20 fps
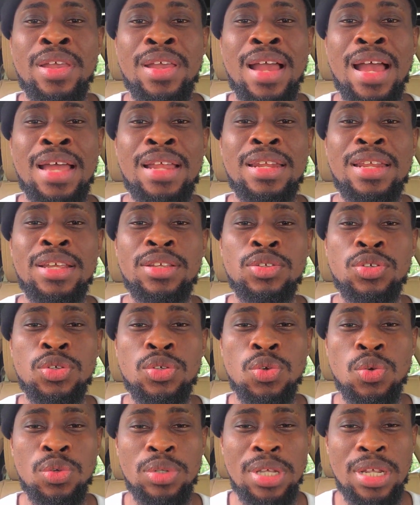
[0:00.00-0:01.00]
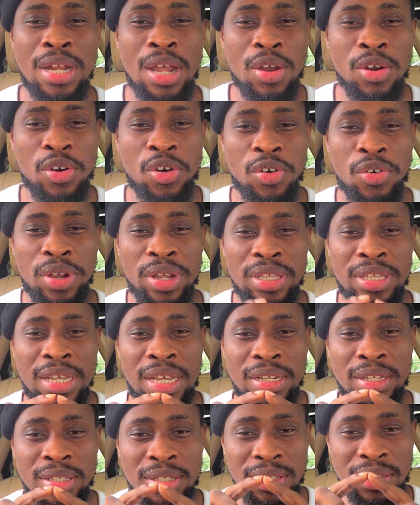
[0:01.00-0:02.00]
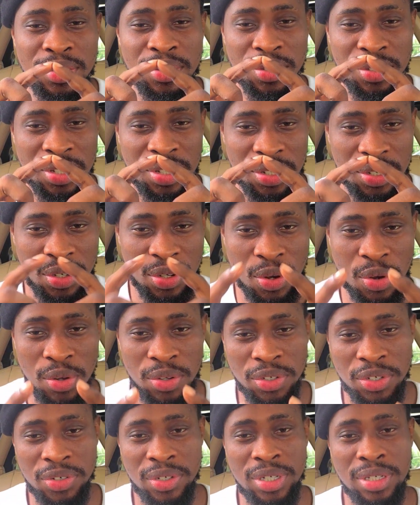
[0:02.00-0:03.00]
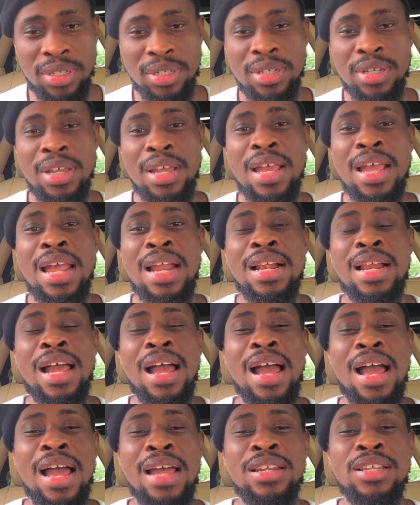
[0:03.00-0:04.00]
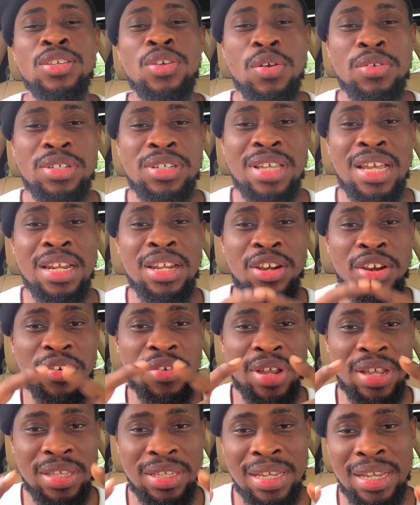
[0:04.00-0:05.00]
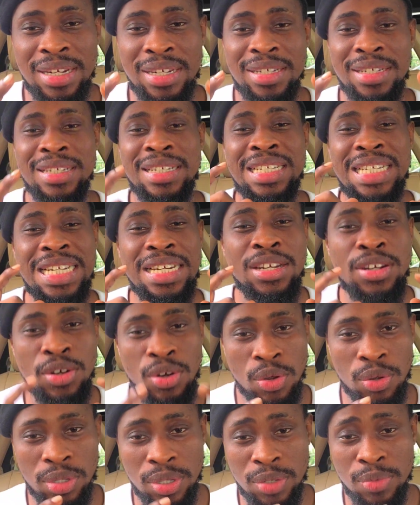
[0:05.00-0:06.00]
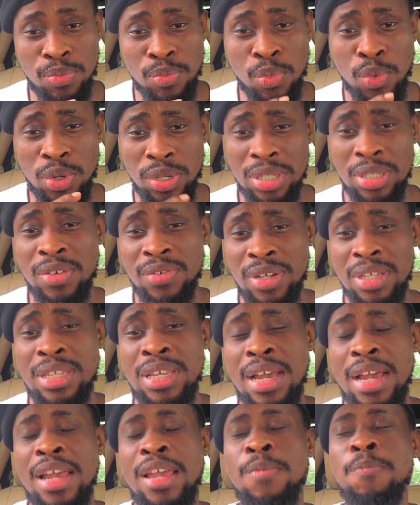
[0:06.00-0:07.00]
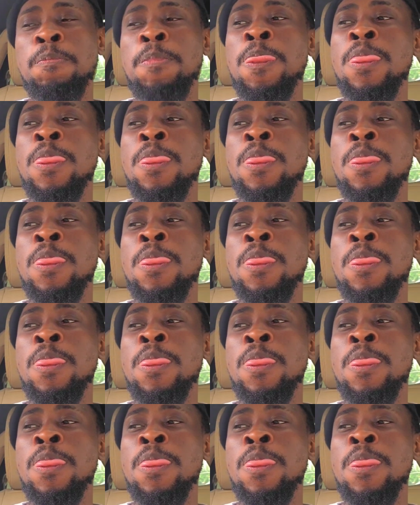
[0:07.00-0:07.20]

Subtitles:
And then so they now created these countries. And these countries that they created did not, most of the time,